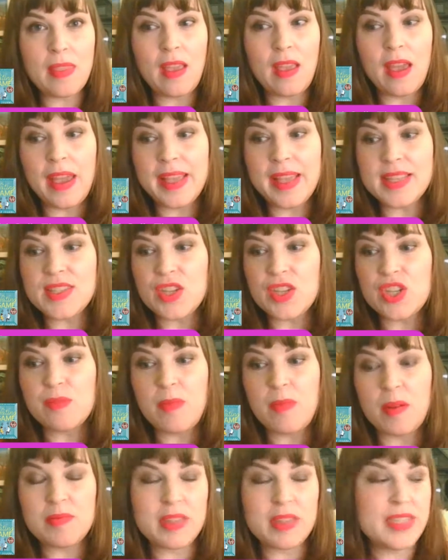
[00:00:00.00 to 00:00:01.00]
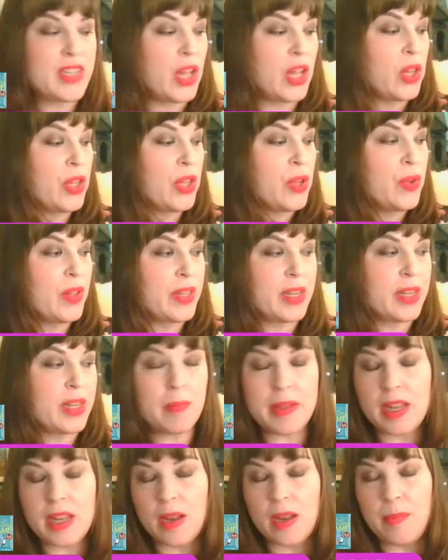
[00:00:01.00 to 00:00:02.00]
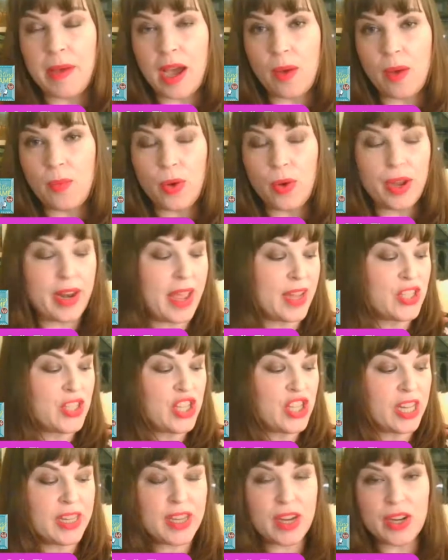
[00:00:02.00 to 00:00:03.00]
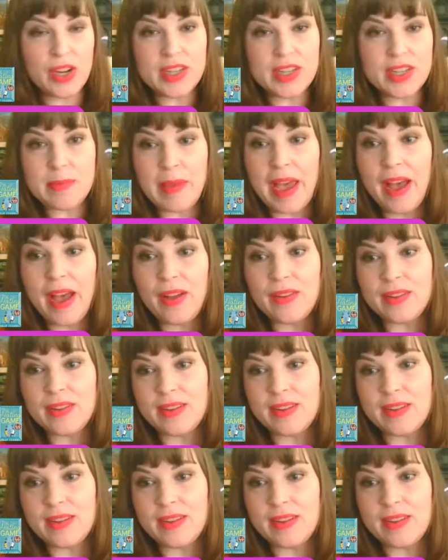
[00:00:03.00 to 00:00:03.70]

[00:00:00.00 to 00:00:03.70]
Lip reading: I guess I should probably tell you a little bit about what Angelika is about.